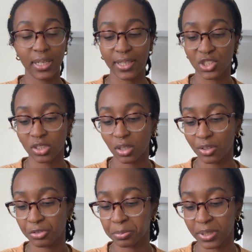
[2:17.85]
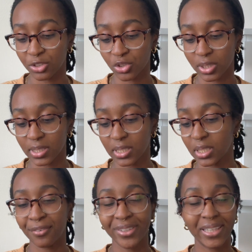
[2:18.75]
I just got it from Pinterest.
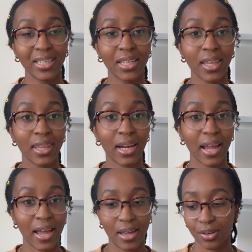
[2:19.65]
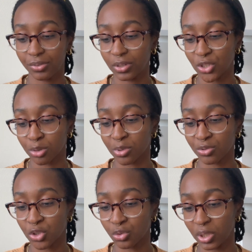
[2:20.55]
Everything that I have in terms of
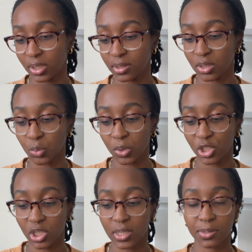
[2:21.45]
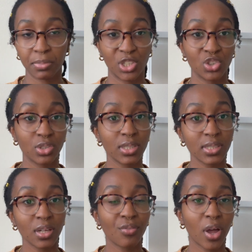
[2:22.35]
screens, widgets, pictures and
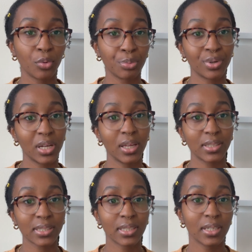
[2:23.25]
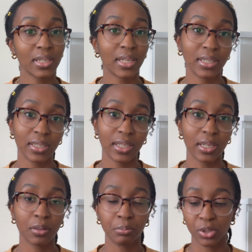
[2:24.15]
stuff, I will put it in the
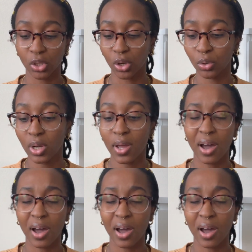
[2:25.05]
link below.